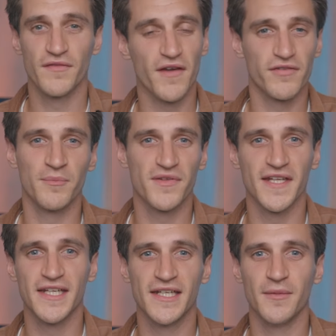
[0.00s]
If ever I'm
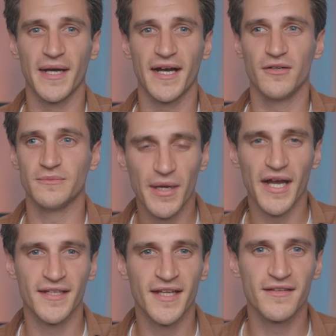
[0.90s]
thinking about
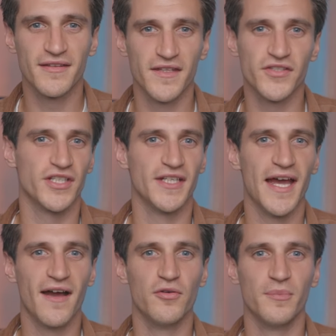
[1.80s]
buying anything that's gonna
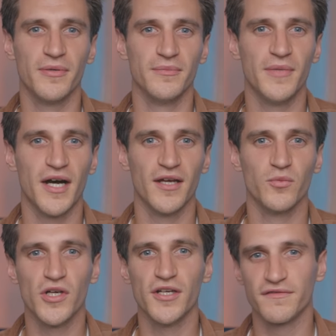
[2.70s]
help my
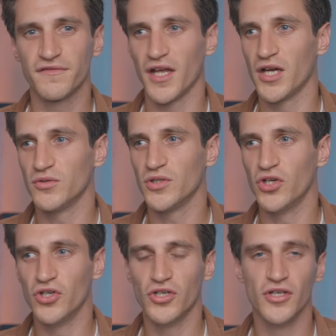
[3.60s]
workflow
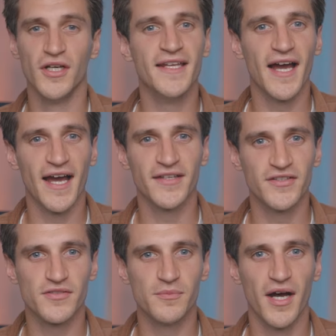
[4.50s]
or
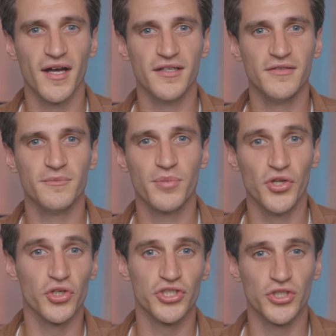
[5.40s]
enhance my
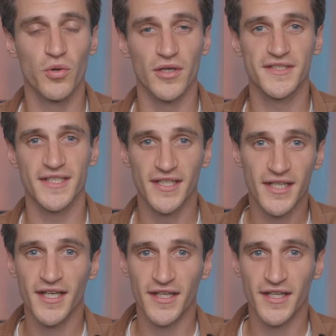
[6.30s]
production quality,